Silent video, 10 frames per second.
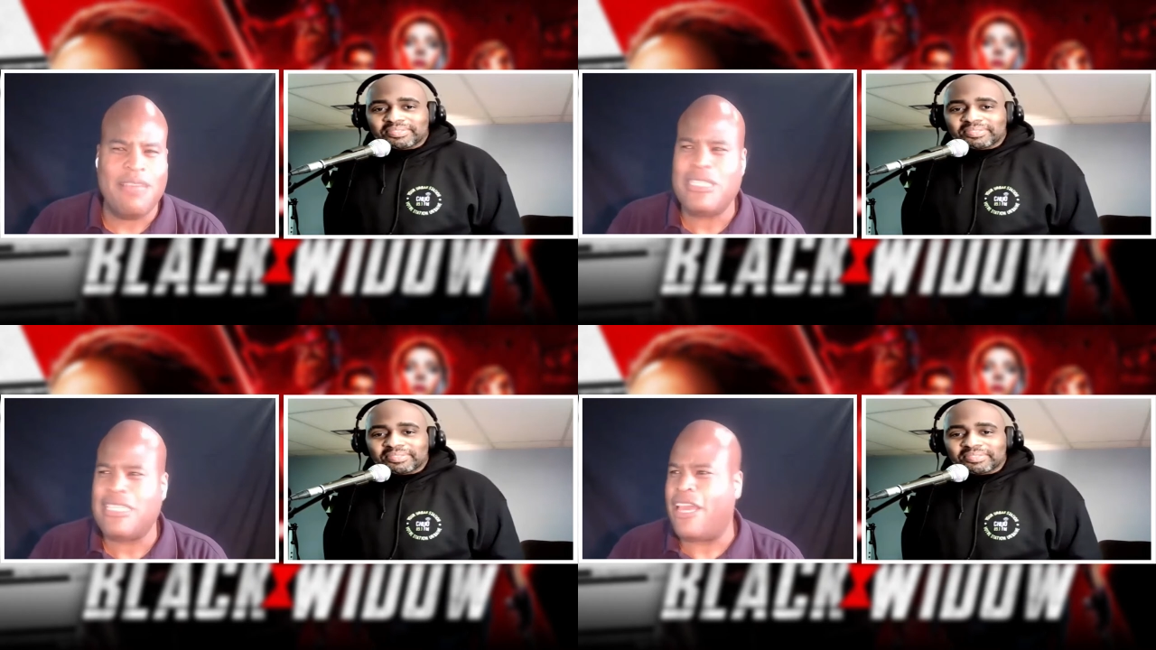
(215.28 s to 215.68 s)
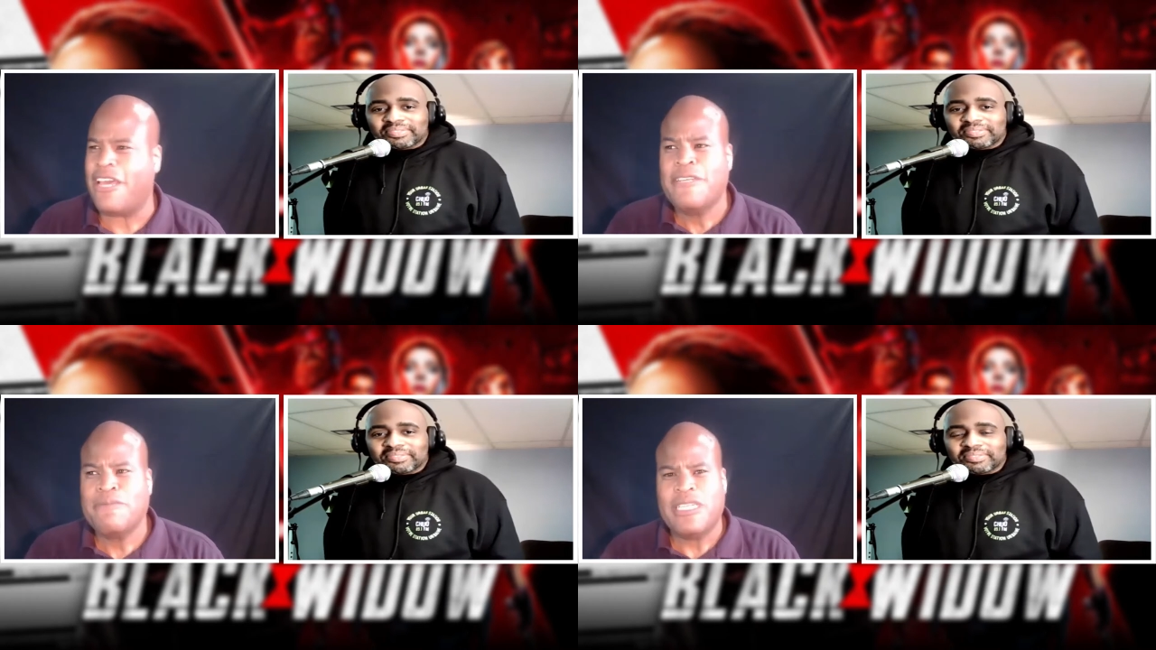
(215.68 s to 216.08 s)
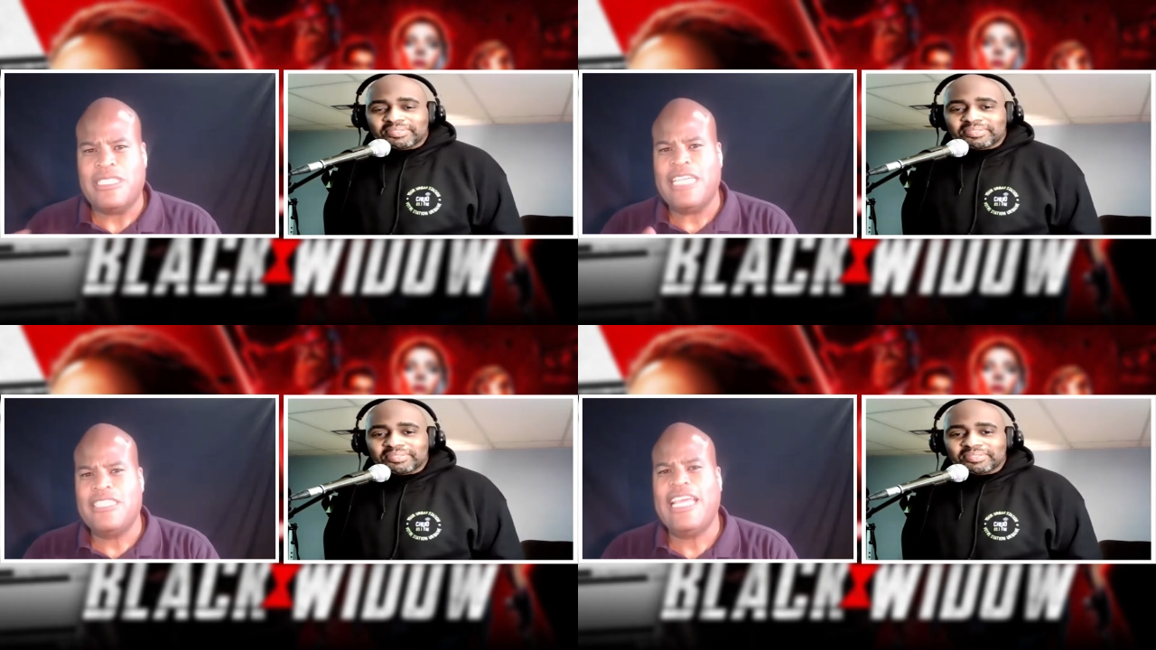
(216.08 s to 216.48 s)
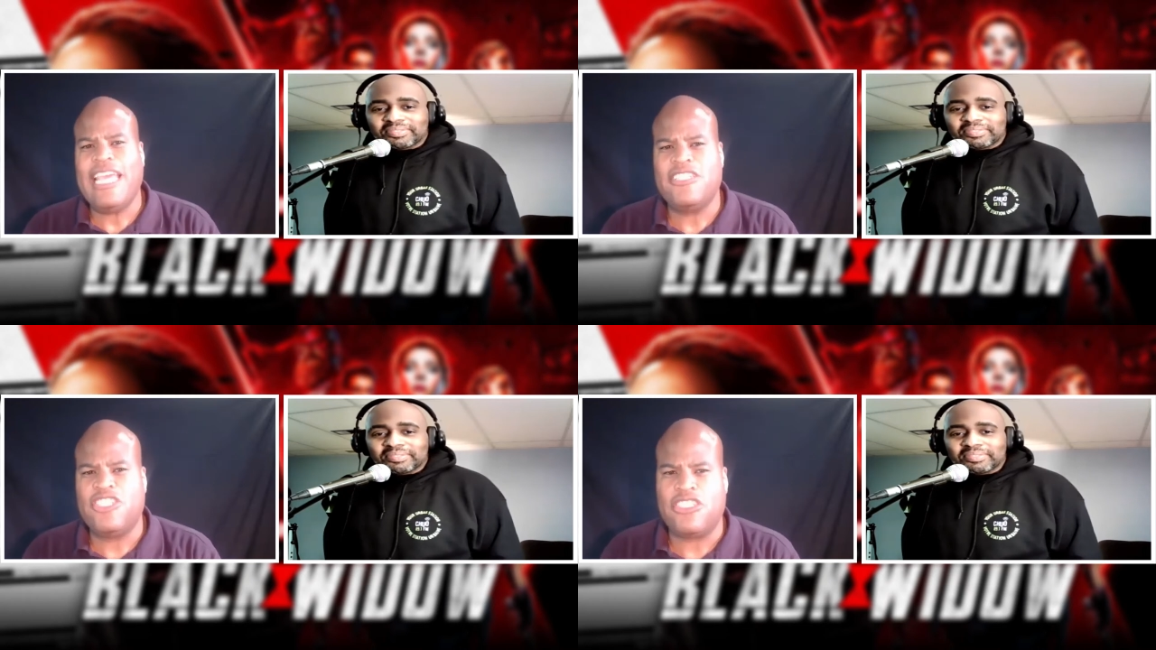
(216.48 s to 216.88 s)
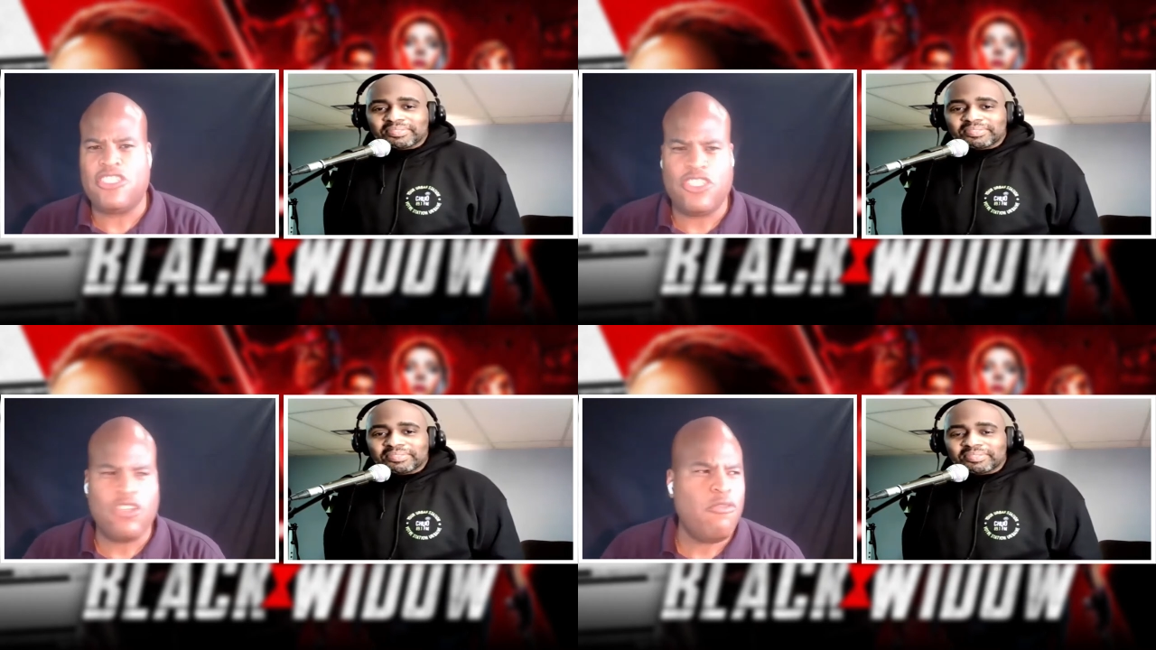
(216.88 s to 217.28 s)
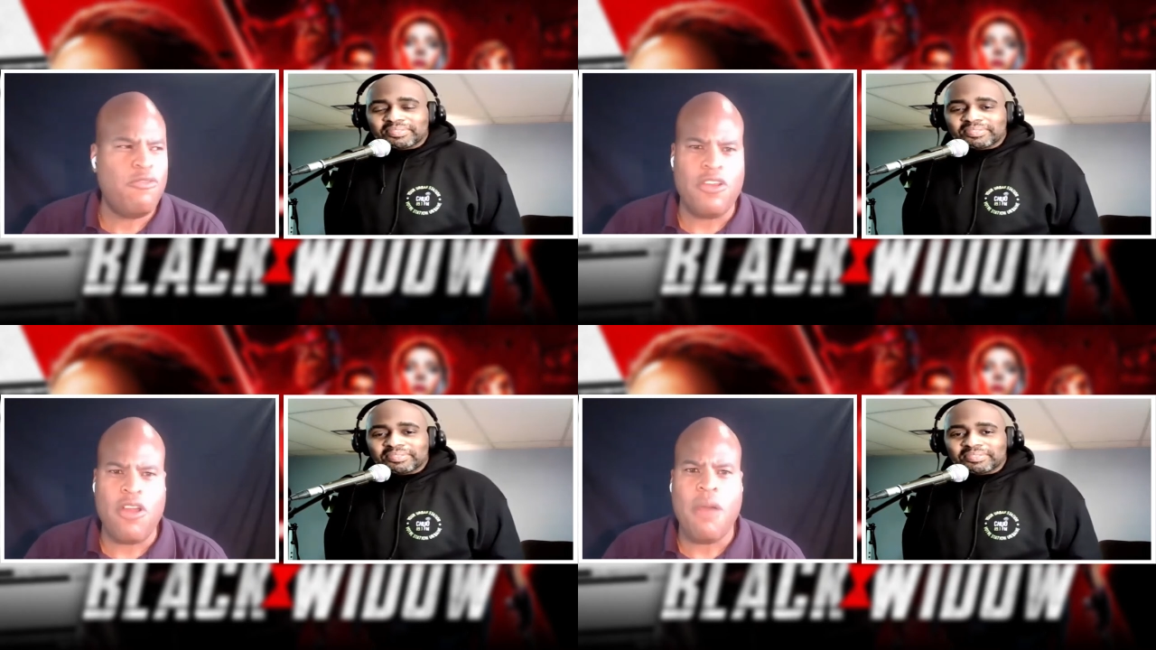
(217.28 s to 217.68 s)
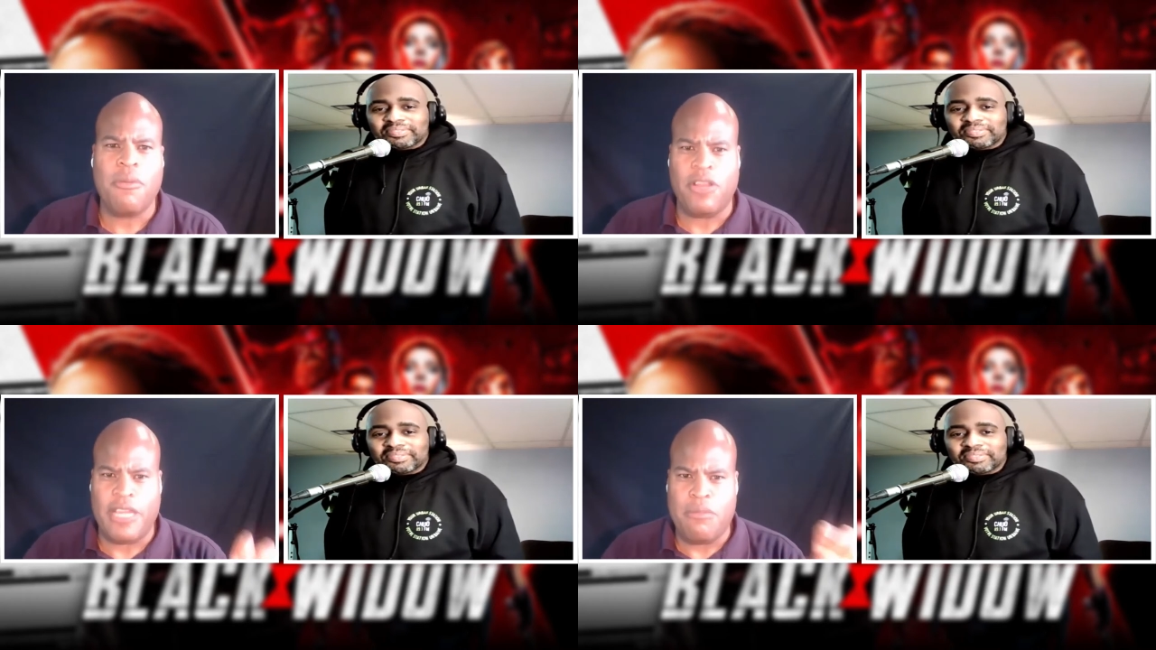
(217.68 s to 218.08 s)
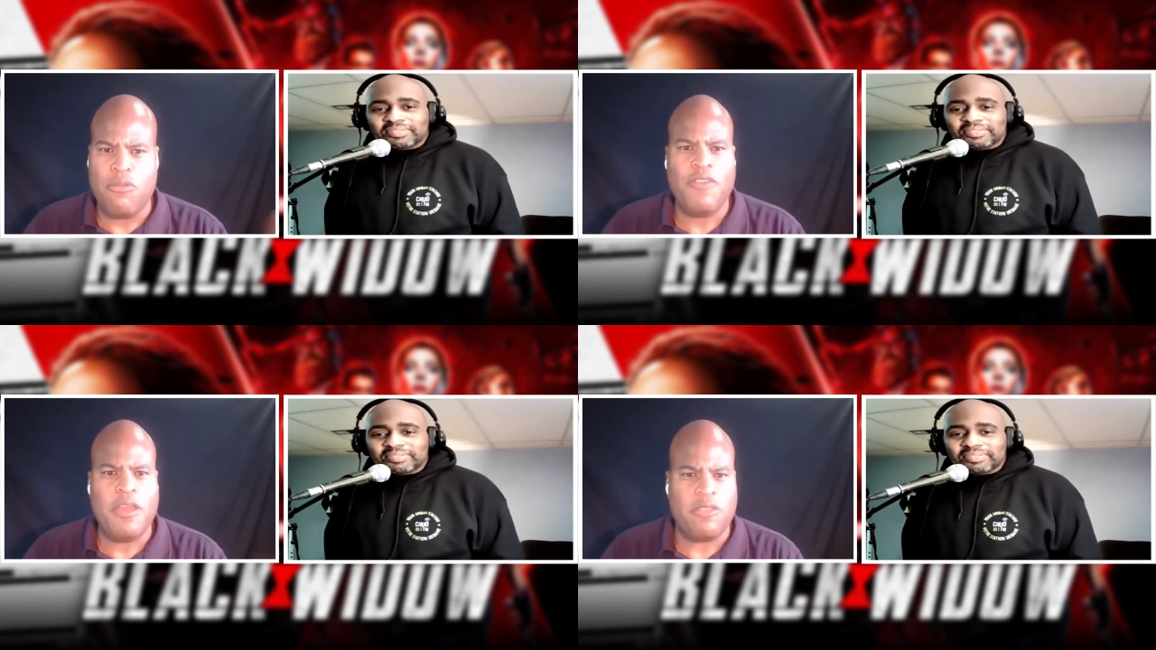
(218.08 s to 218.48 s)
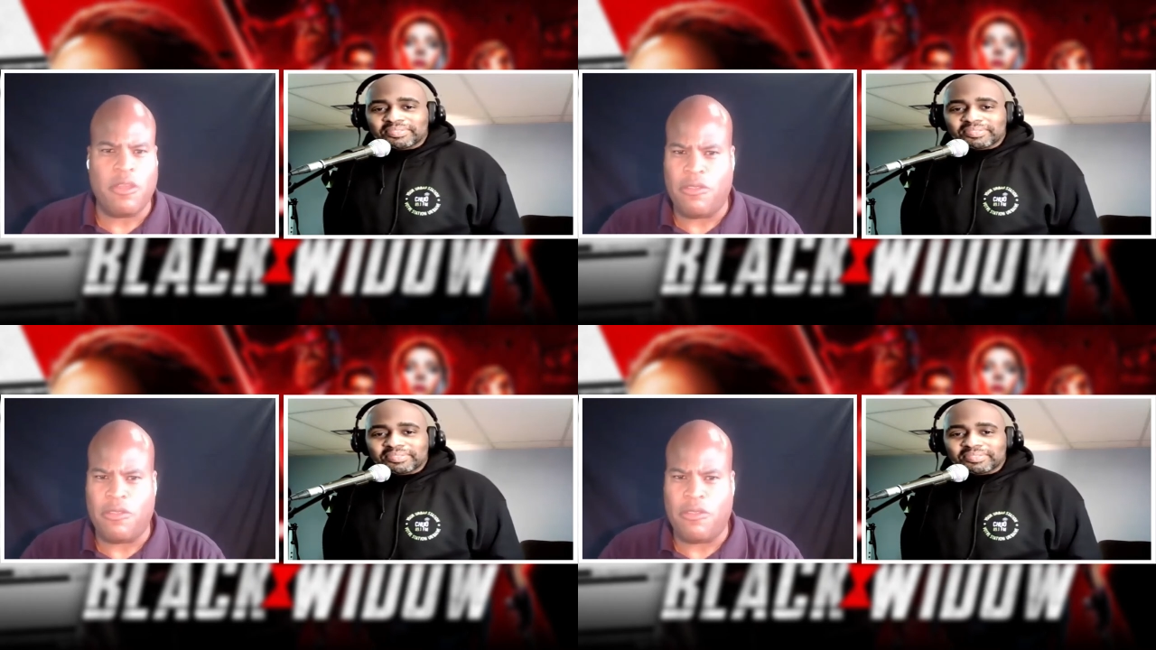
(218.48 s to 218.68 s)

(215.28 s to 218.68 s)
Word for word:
Speaker 1: And let me tell you, Disney is just so phenomenal at moving the,